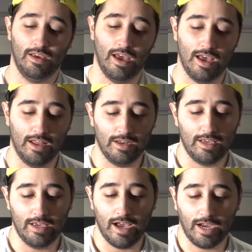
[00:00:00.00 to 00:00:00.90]
And
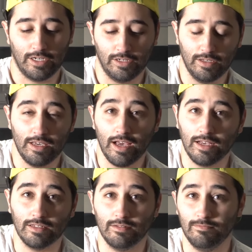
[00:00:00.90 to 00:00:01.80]
he actually
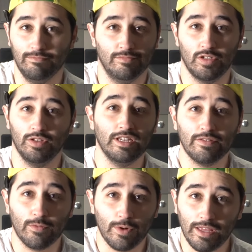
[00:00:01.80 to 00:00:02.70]
has a totally
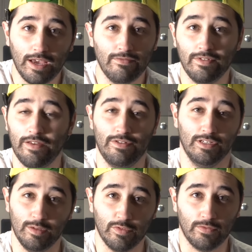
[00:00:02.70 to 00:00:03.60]
different way that I've never
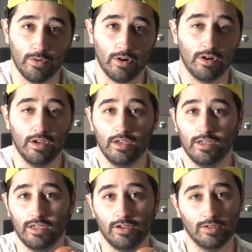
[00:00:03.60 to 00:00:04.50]
seen before.
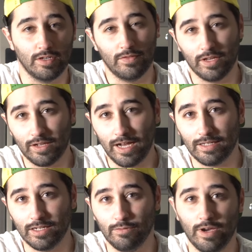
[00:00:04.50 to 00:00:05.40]
He goes over the
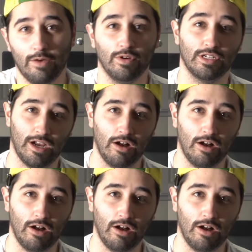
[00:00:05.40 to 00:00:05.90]
classic way, which